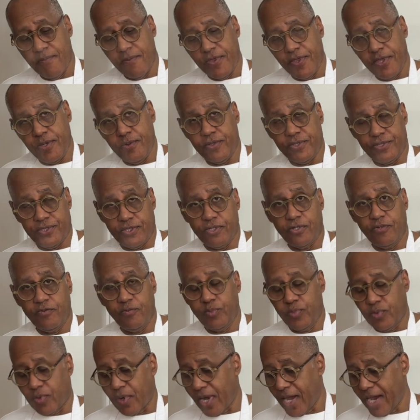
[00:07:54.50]
the reserved
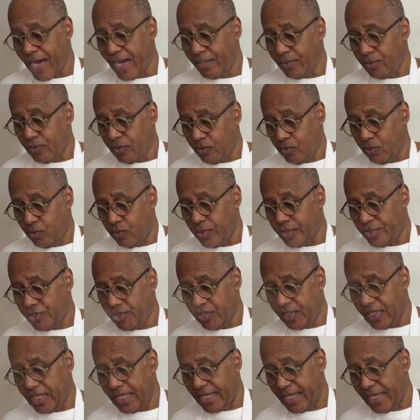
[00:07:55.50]
brine, which
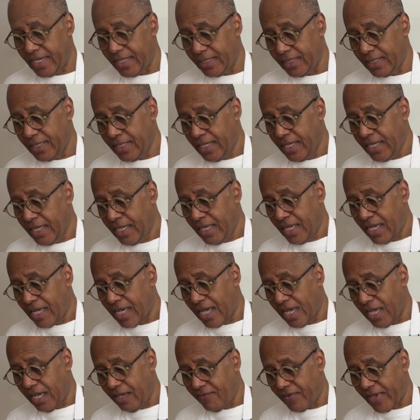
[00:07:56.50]
again,
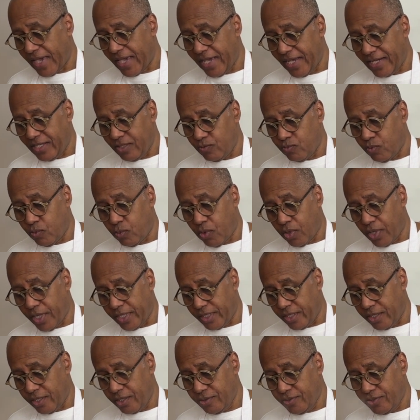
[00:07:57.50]
I've added
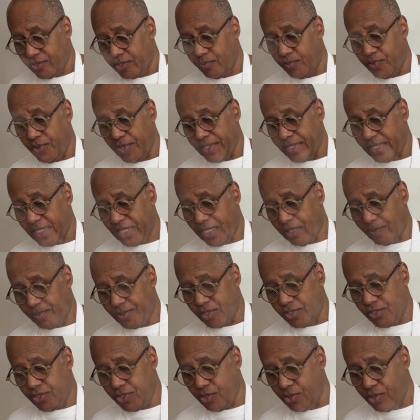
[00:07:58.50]
water to bring that up to
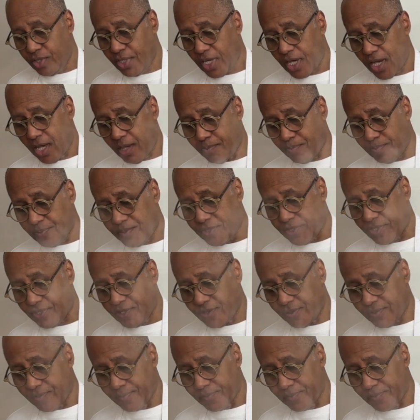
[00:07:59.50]
2 cups.